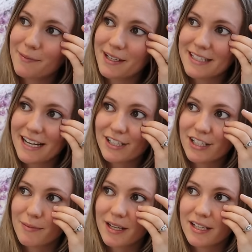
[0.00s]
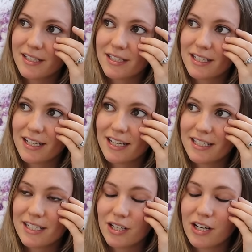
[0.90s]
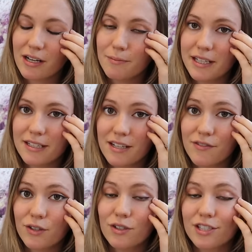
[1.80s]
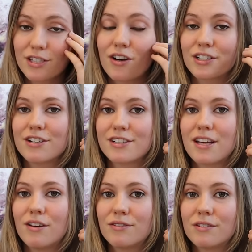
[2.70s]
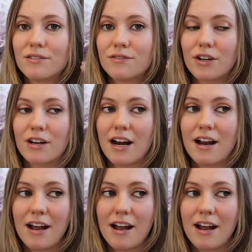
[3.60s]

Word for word: but it's actually because it's incredibly difficult to talk to yourself for